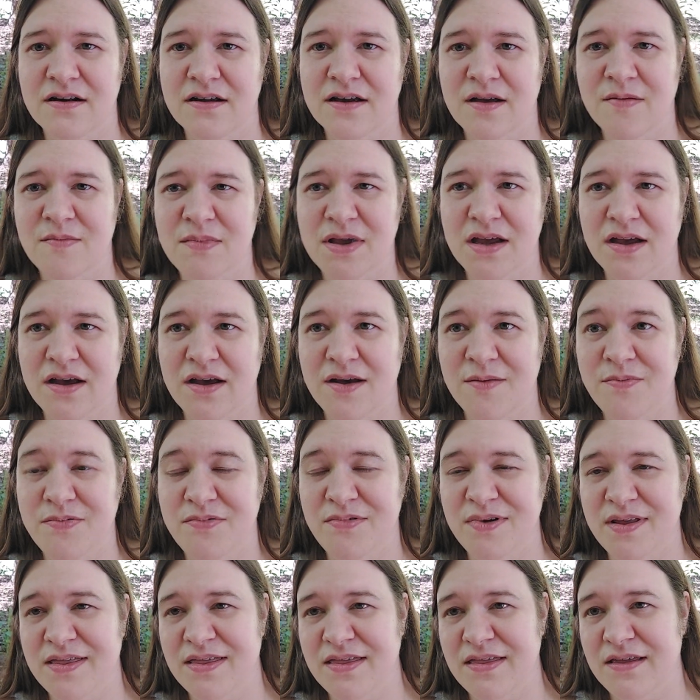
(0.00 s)
coming up
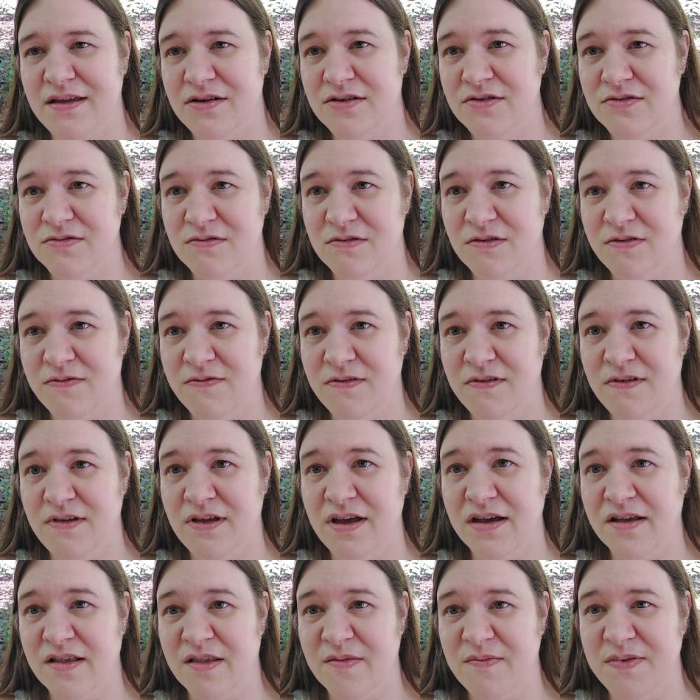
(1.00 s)
with a truthful
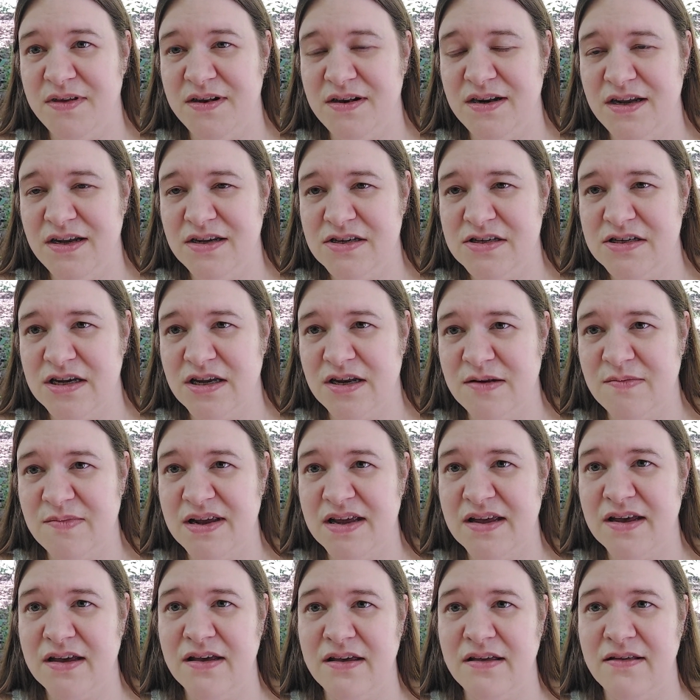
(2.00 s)
explanation,
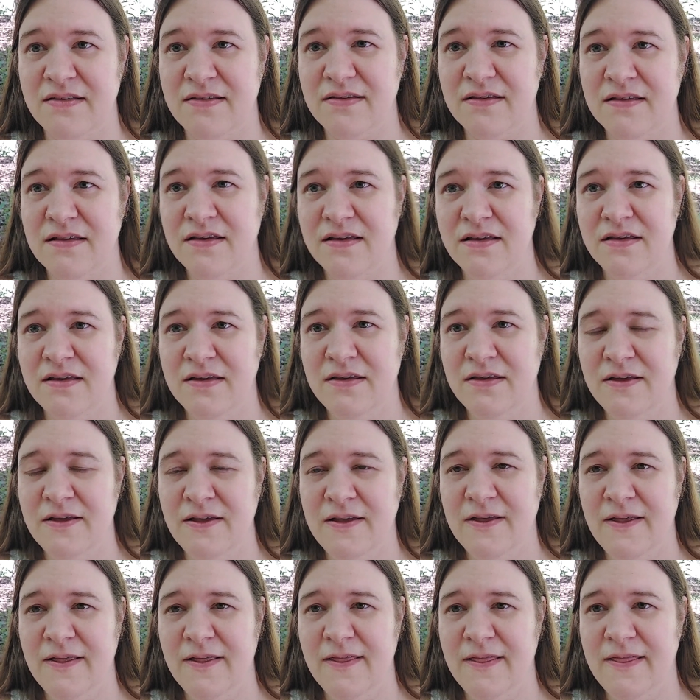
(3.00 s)
because
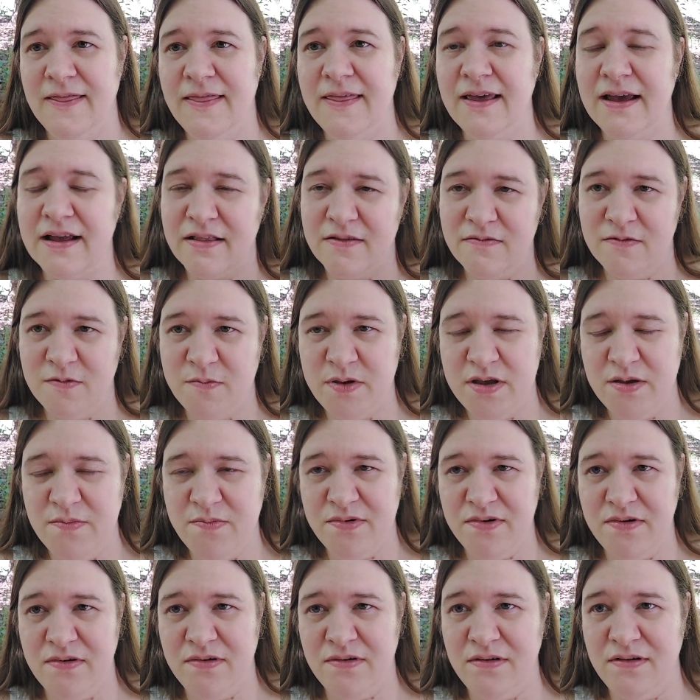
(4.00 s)
that's what
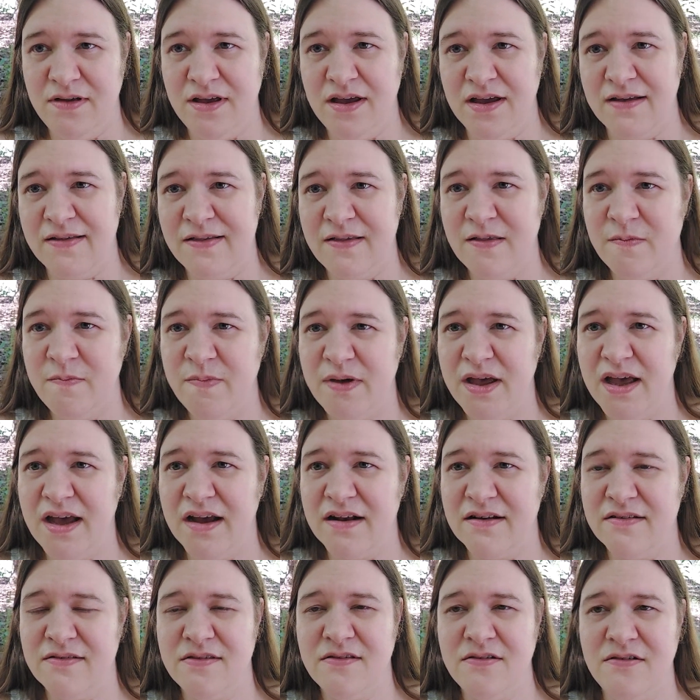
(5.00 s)
people
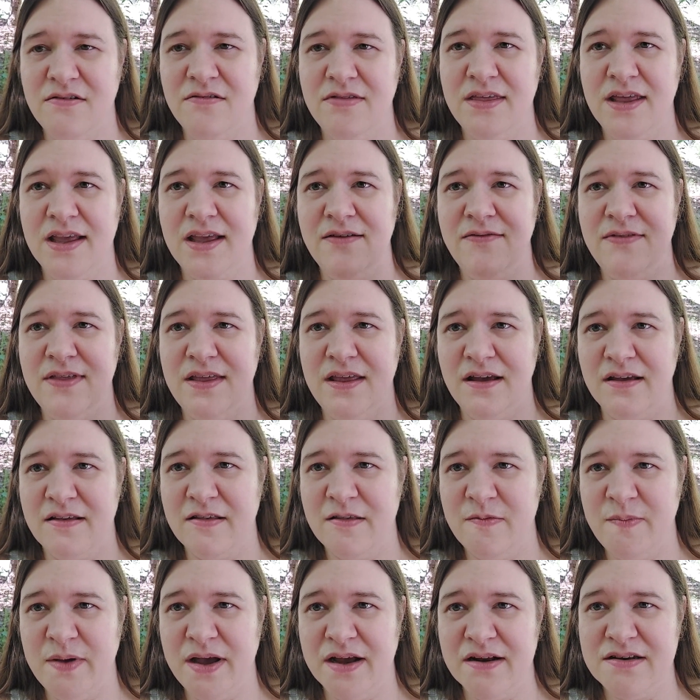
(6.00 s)
expect. So they give the
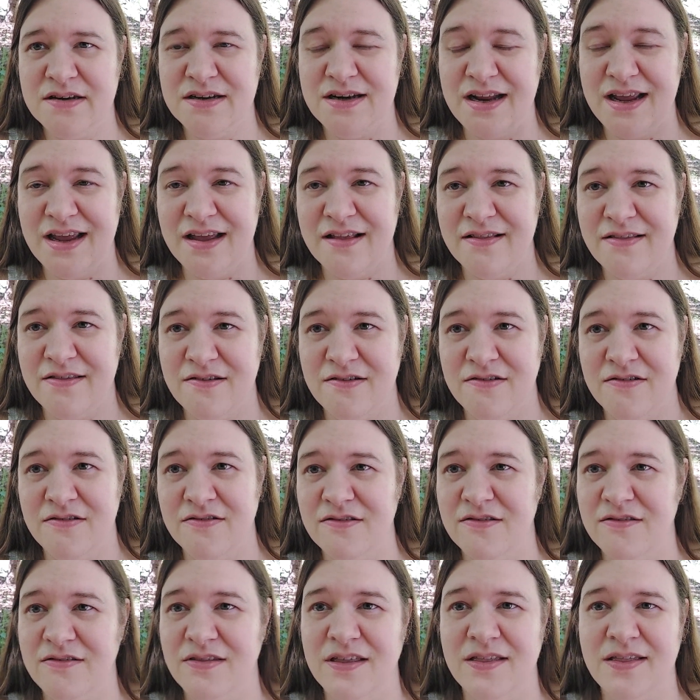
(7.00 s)
expected answer
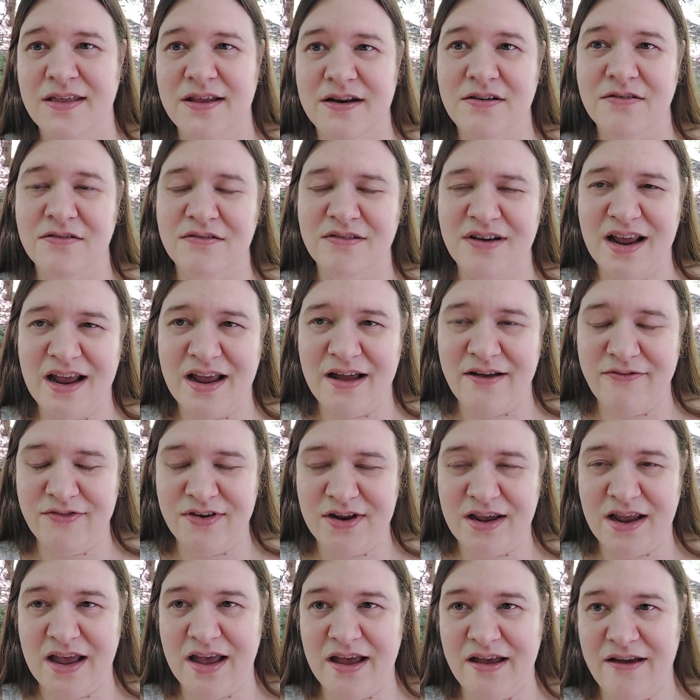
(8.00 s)
so that they don't have
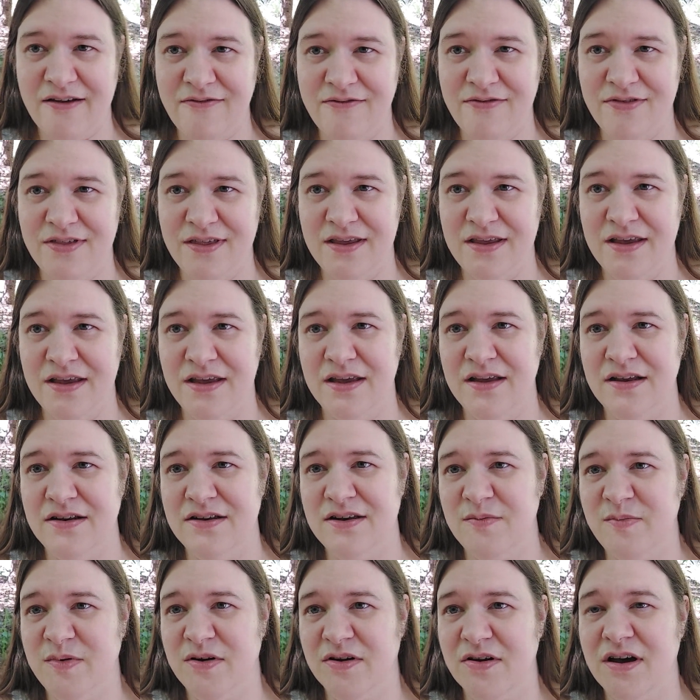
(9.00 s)
to have the
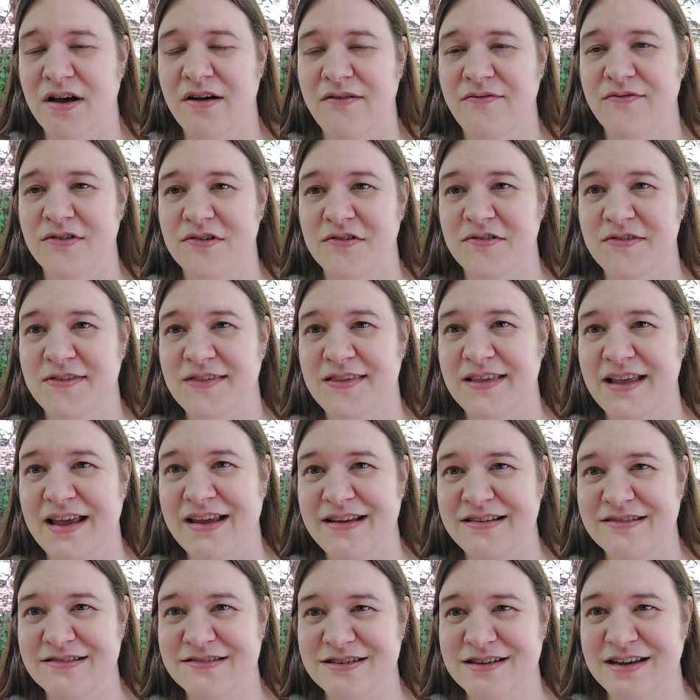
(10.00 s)
deeper
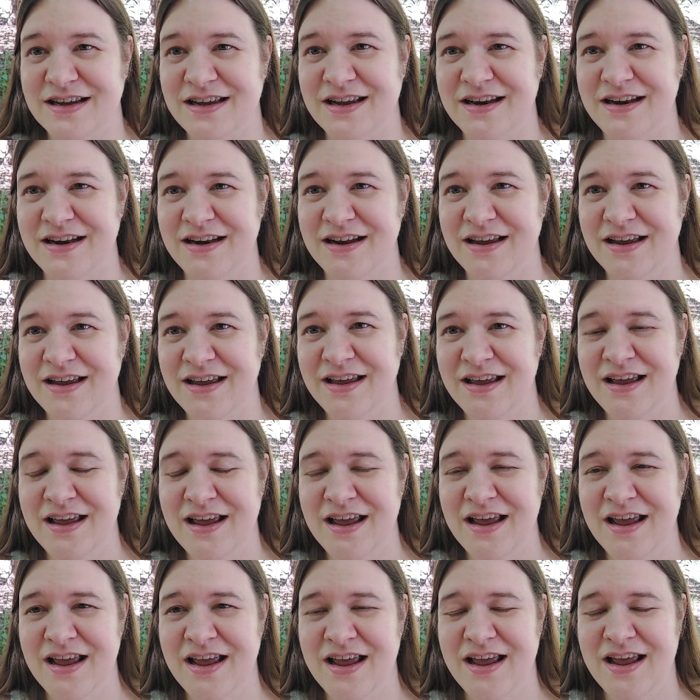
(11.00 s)
conversation.
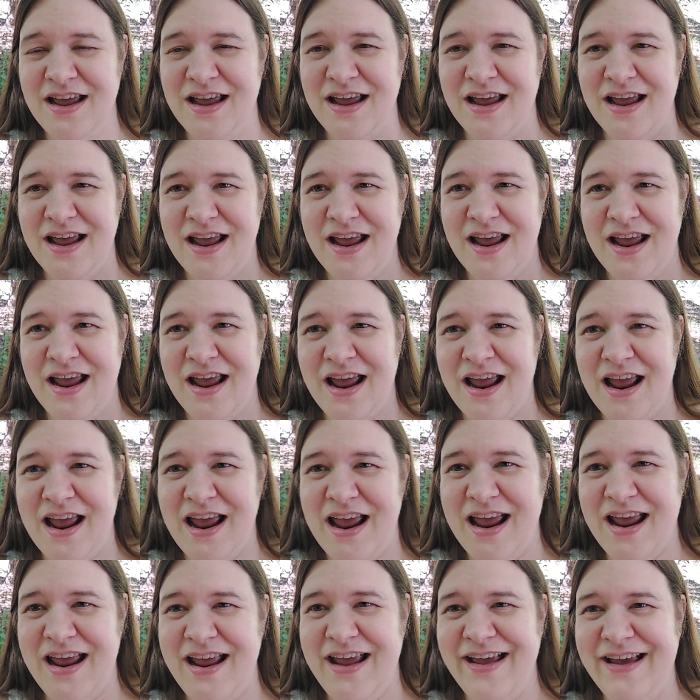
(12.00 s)

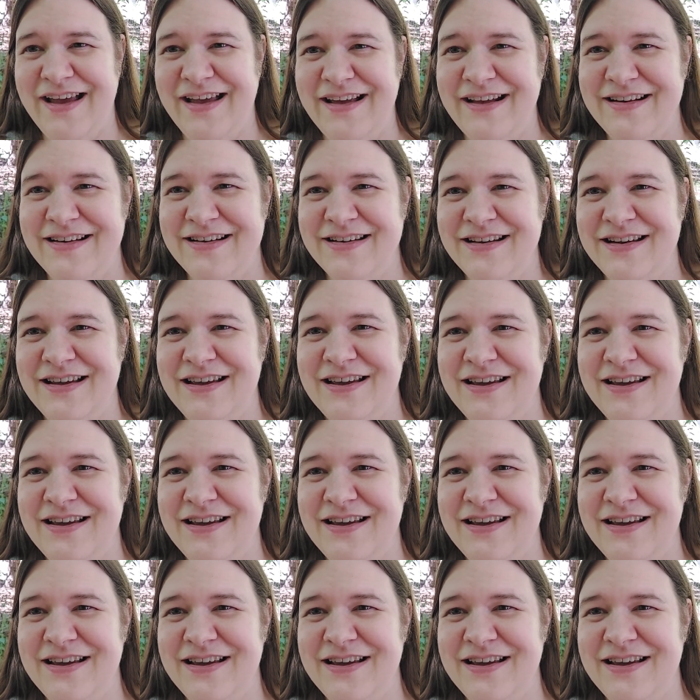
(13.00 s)
And